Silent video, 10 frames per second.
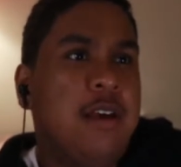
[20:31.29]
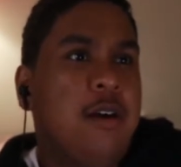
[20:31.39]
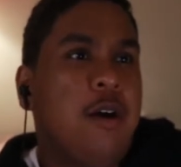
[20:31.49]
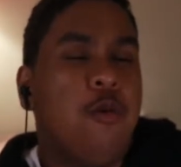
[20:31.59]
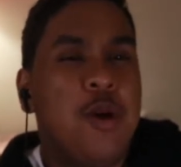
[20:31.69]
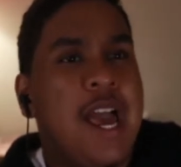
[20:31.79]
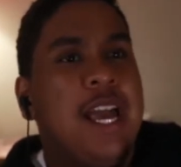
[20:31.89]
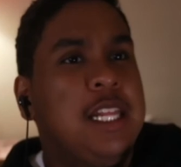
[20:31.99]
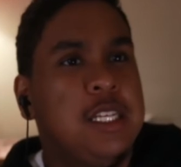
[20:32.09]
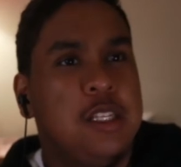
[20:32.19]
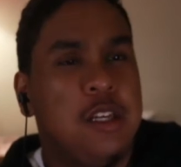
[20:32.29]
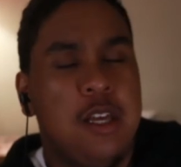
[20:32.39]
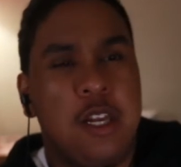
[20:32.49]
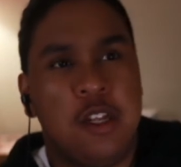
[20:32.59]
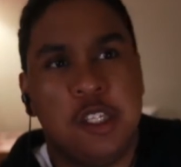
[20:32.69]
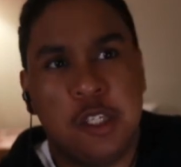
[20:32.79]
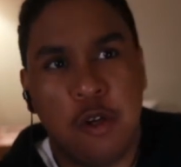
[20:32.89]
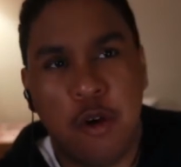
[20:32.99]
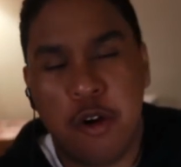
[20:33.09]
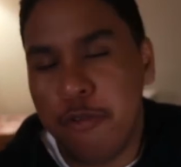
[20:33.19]
react in a
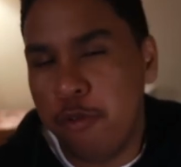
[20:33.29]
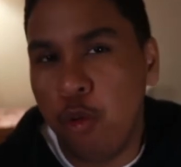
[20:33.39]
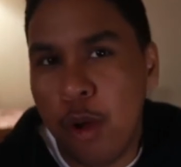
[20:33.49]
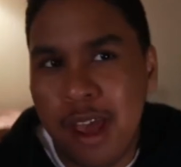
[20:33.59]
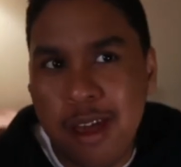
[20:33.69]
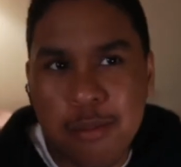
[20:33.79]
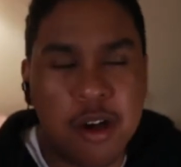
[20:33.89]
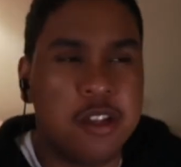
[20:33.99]
sort of way, but